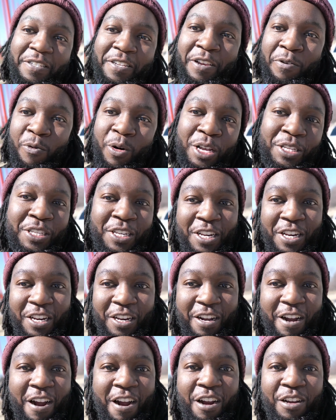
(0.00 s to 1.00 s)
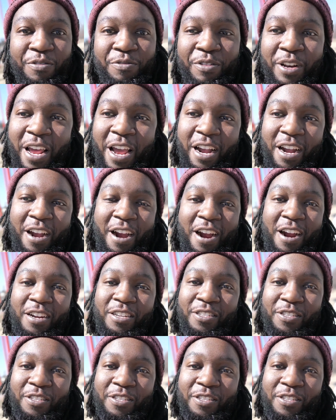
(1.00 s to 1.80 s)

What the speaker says: it wasn't in the cars for that car.